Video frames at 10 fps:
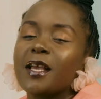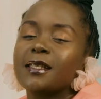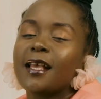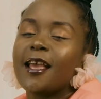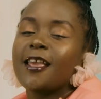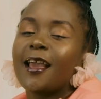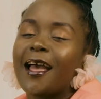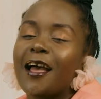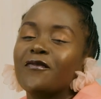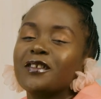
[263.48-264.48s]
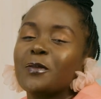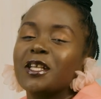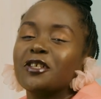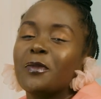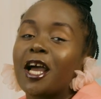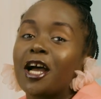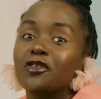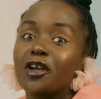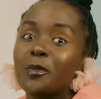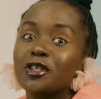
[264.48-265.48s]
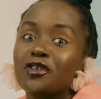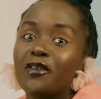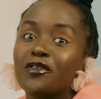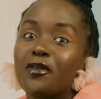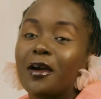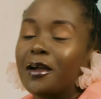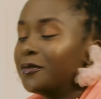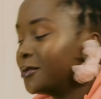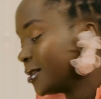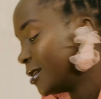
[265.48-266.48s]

By saying, I have this much in my account. How much do you have in your account?